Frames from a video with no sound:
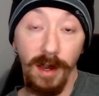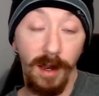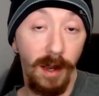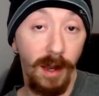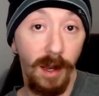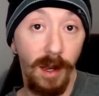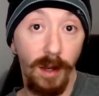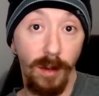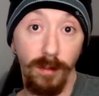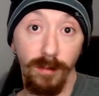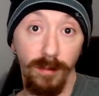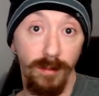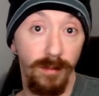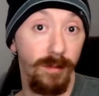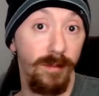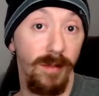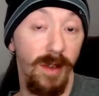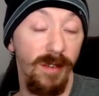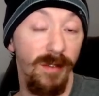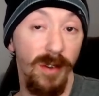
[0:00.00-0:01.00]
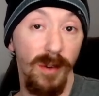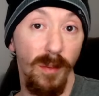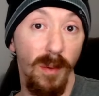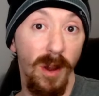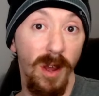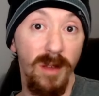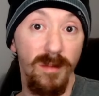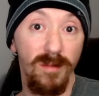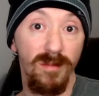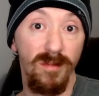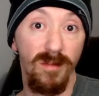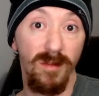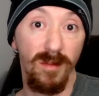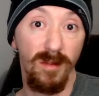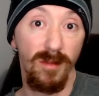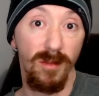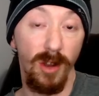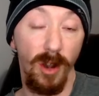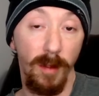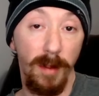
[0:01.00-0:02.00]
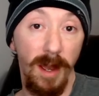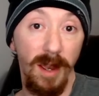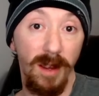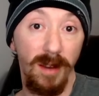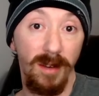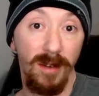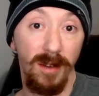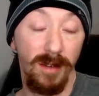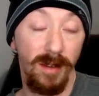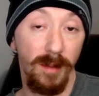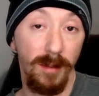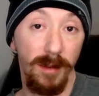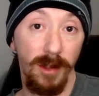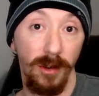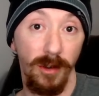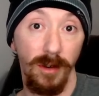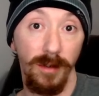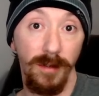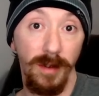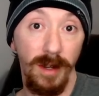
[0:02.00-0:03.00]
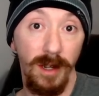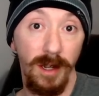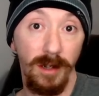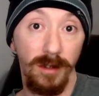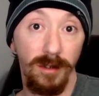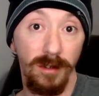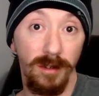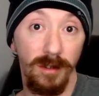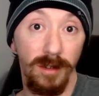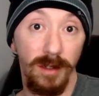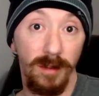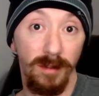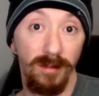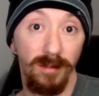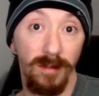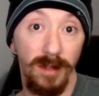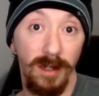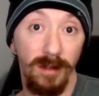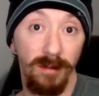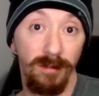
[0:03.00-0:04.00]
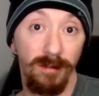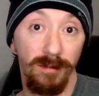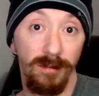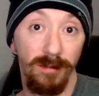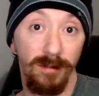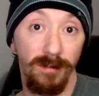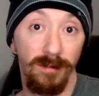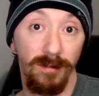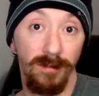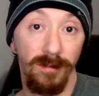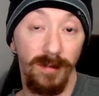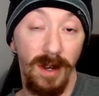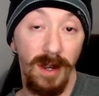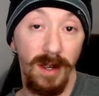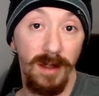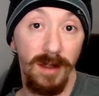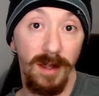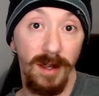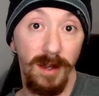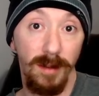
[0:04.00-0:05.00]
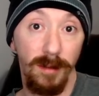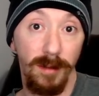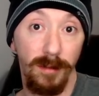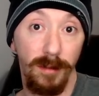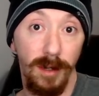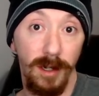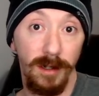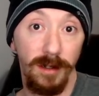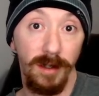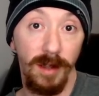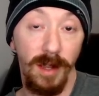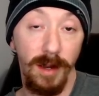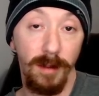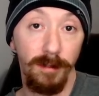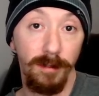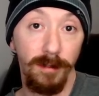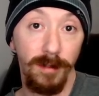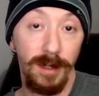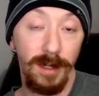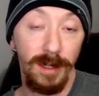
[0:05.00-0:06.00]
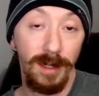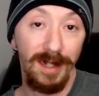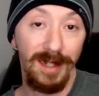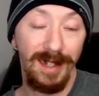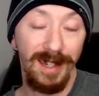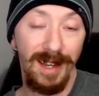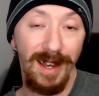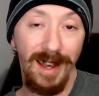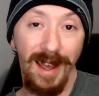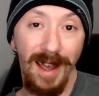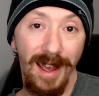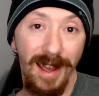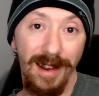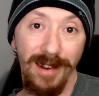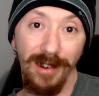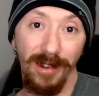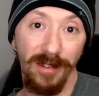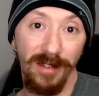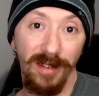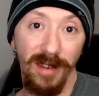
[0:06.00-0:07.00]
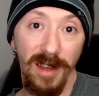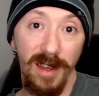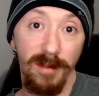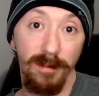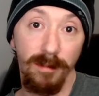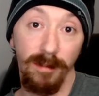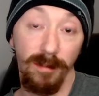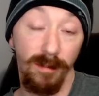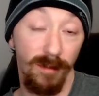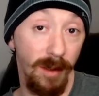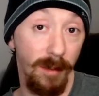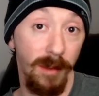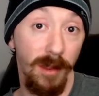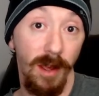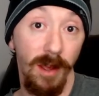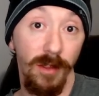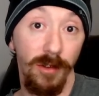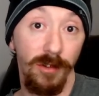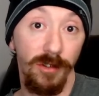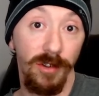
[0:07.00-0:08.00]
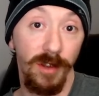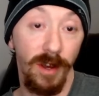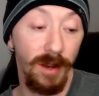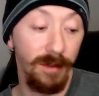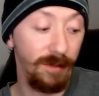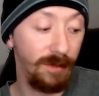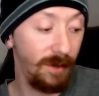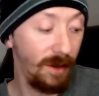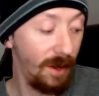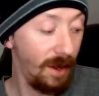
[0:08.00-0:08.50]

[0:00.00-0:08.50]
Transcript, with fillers: Um, if you want, go back to some of the older videos um, and find them and watch them, and you'll see some of the other stuff.